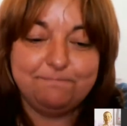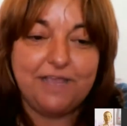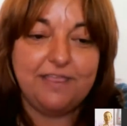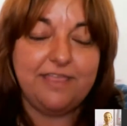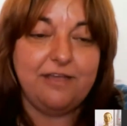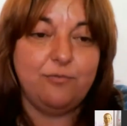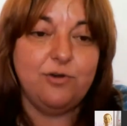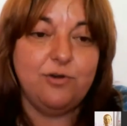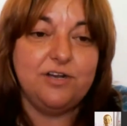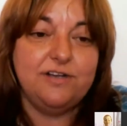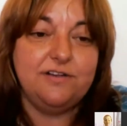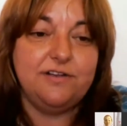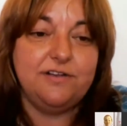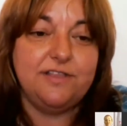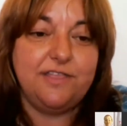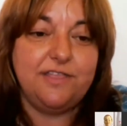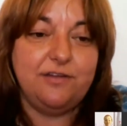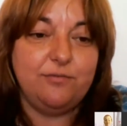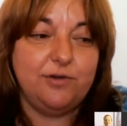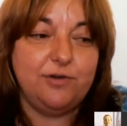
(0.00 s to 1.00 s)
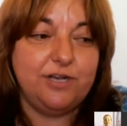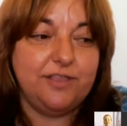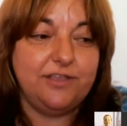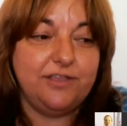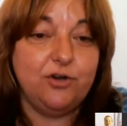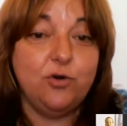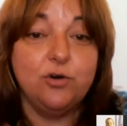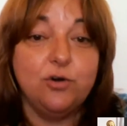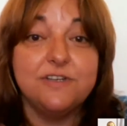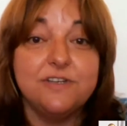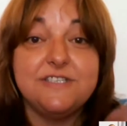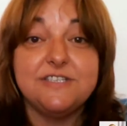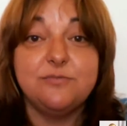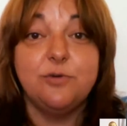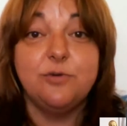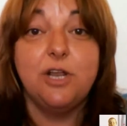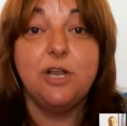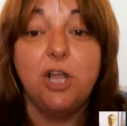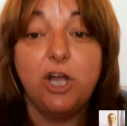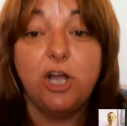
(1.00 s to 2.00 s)
The courses
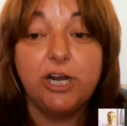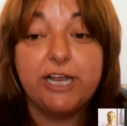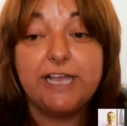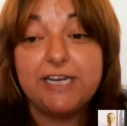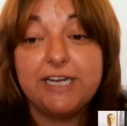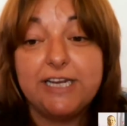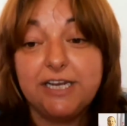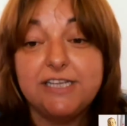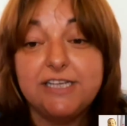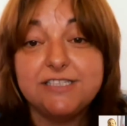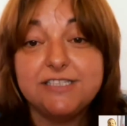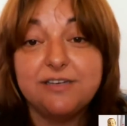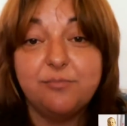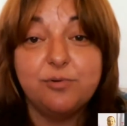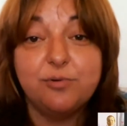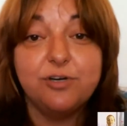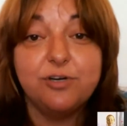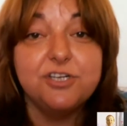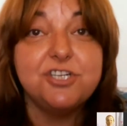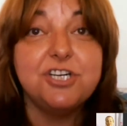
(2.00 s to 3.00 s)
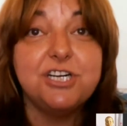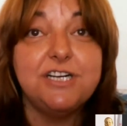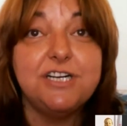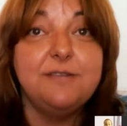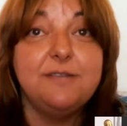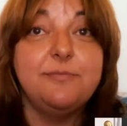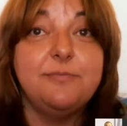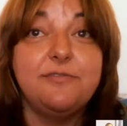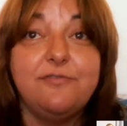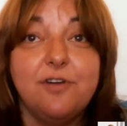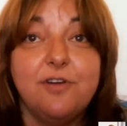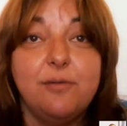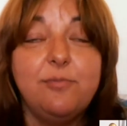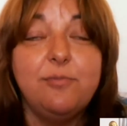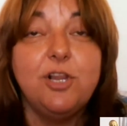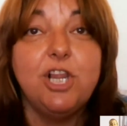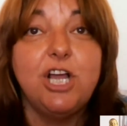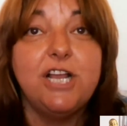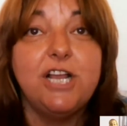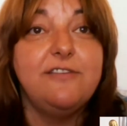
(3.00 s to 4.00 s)
were longer, at least in Portugal. Before
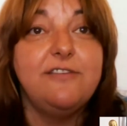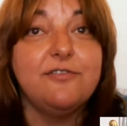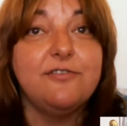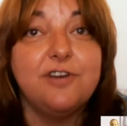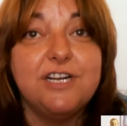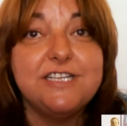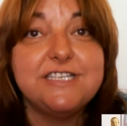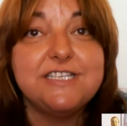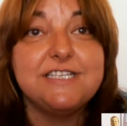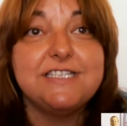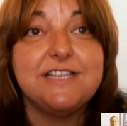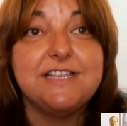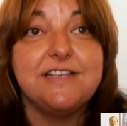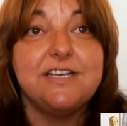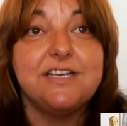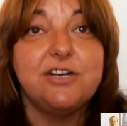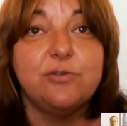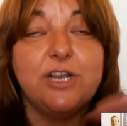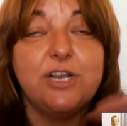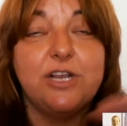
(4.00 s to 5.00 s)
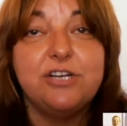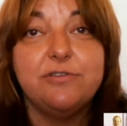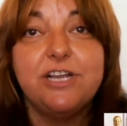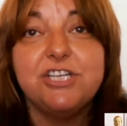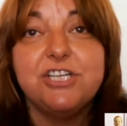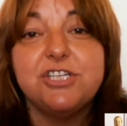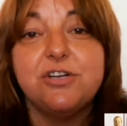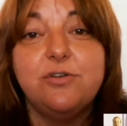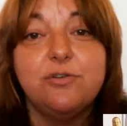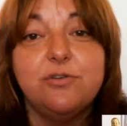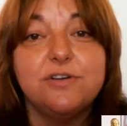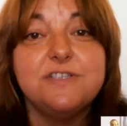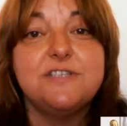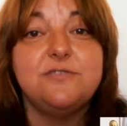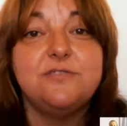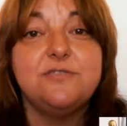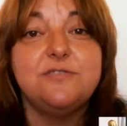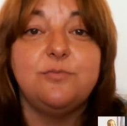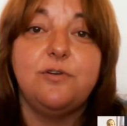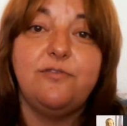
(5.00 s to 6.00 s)
Bologna, for instance, the graduation
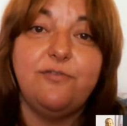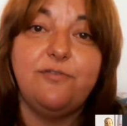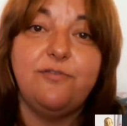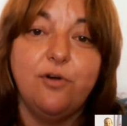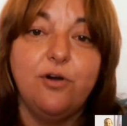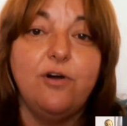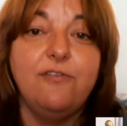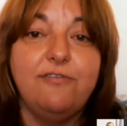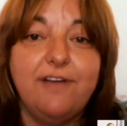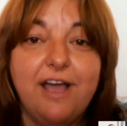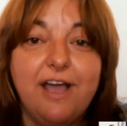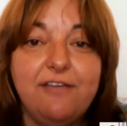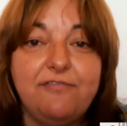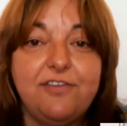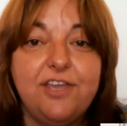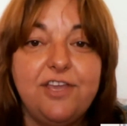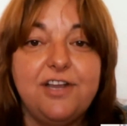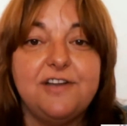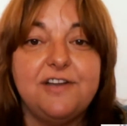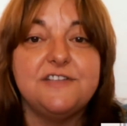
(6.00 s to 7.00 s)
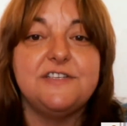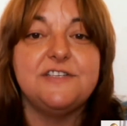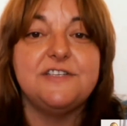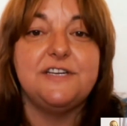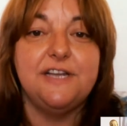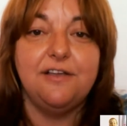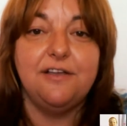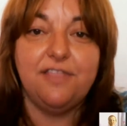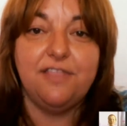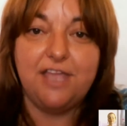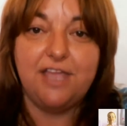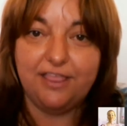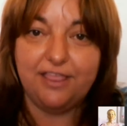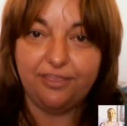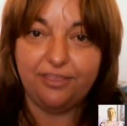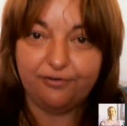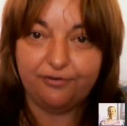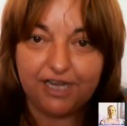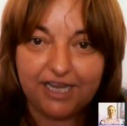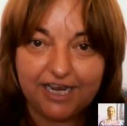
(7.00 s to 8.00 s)
courses were 4 or 5 years, and now they are
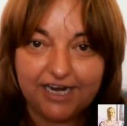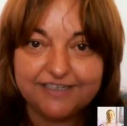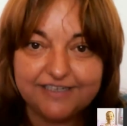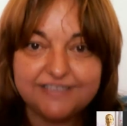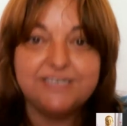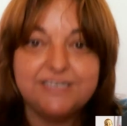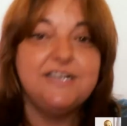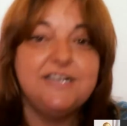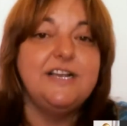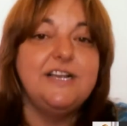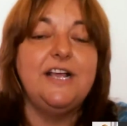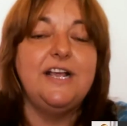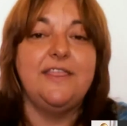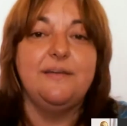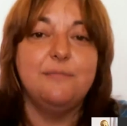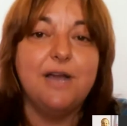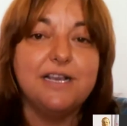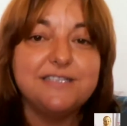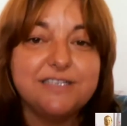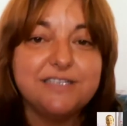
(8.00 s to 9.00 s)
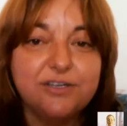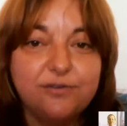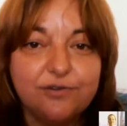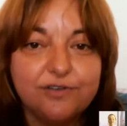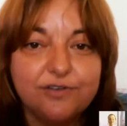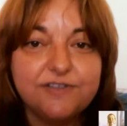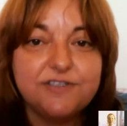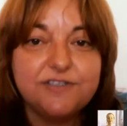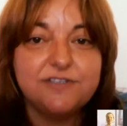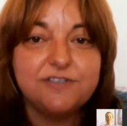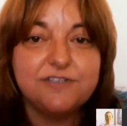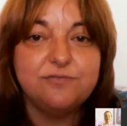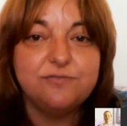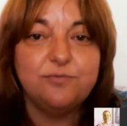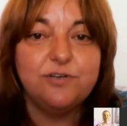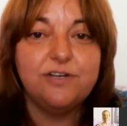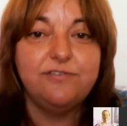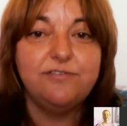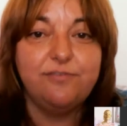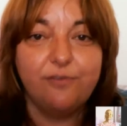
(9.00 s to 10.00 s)
3 years. The master courses
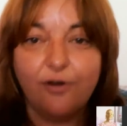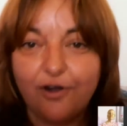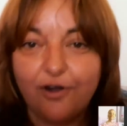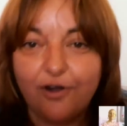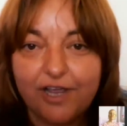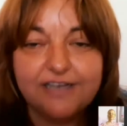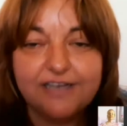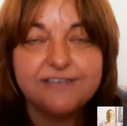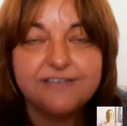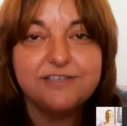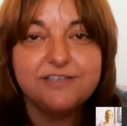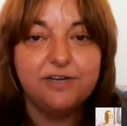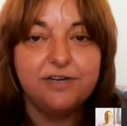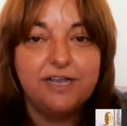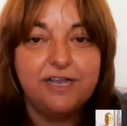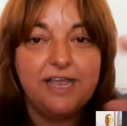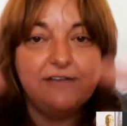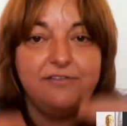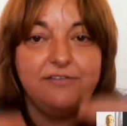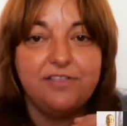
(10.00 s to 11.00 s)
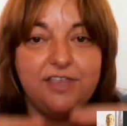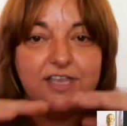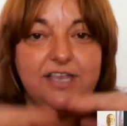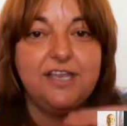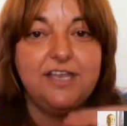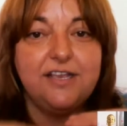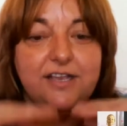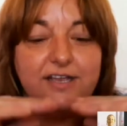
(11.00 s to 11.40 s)
were 4 years, so everything